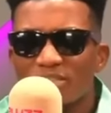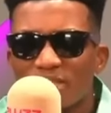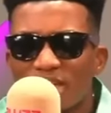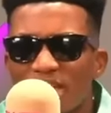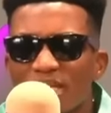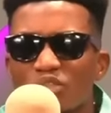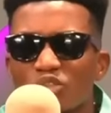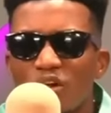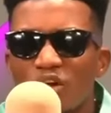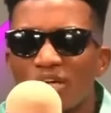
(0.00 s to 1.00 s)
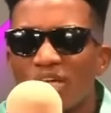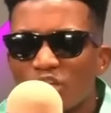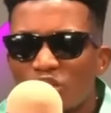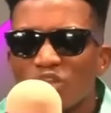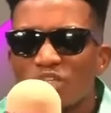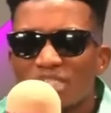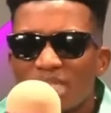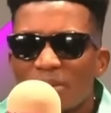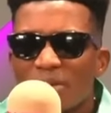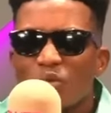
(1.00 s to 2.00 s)
Yeah, the song, you know, this time,
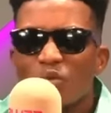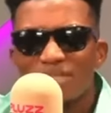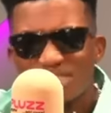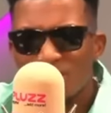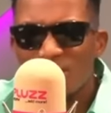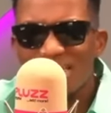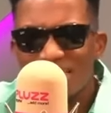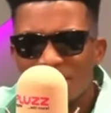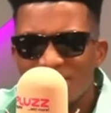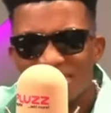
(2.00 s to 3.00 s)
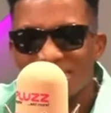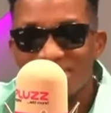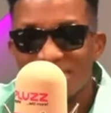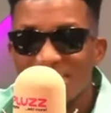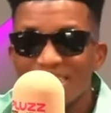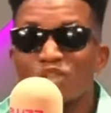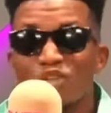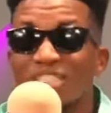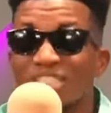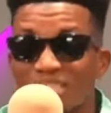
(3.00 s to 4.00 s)
whatever the person is saying is not in
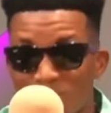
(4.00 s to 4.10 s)
the book,